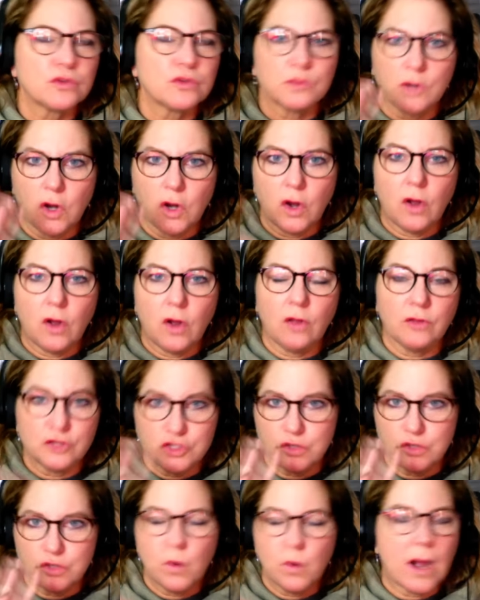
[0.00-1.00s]
recall the
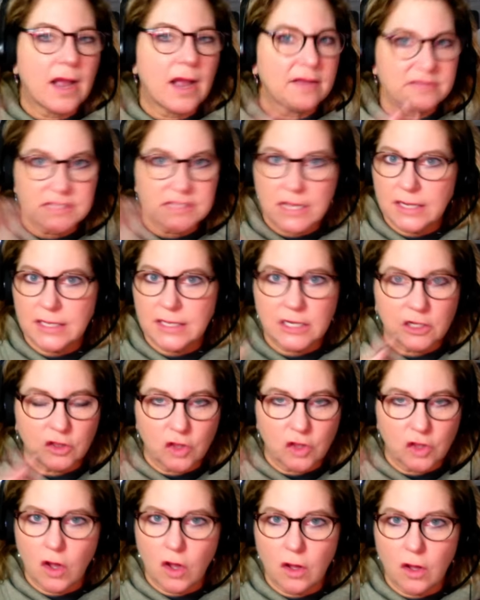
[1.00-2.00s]
two wives not getting
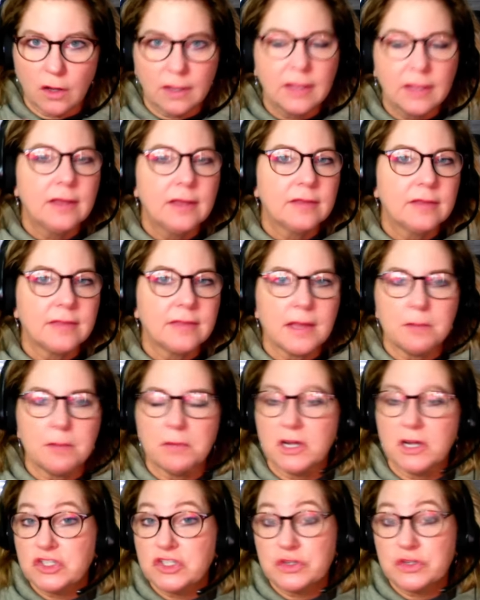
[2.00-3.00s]
along that much.